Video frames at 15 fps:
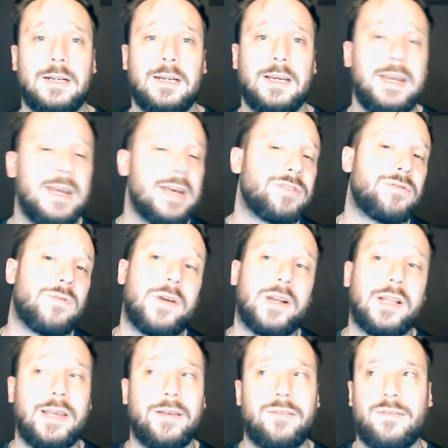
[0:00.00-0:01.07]
he has
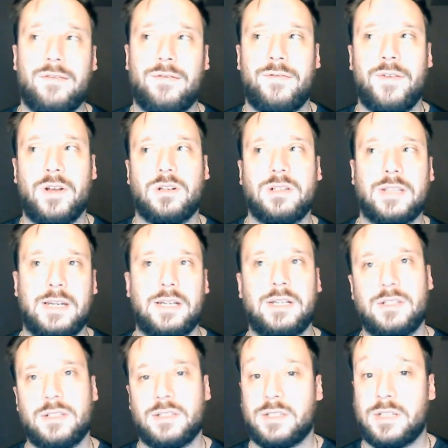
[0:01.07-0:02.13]
really filled
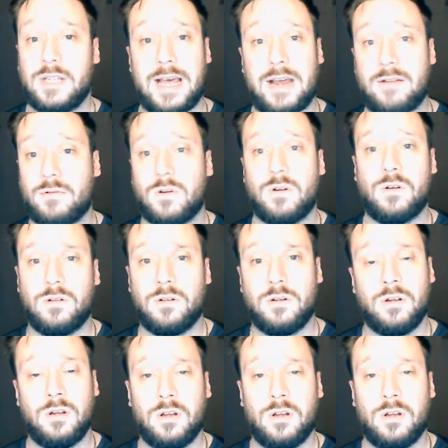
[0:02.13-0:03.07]
in to that role